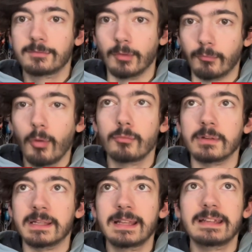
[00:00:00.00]
the road
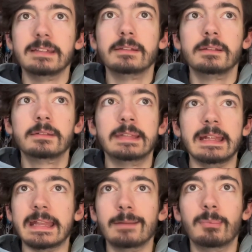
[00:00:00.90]
and nearly getting
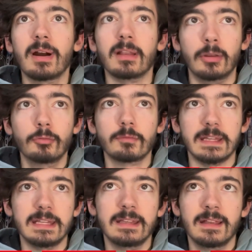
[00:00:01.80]
hit by a lorry.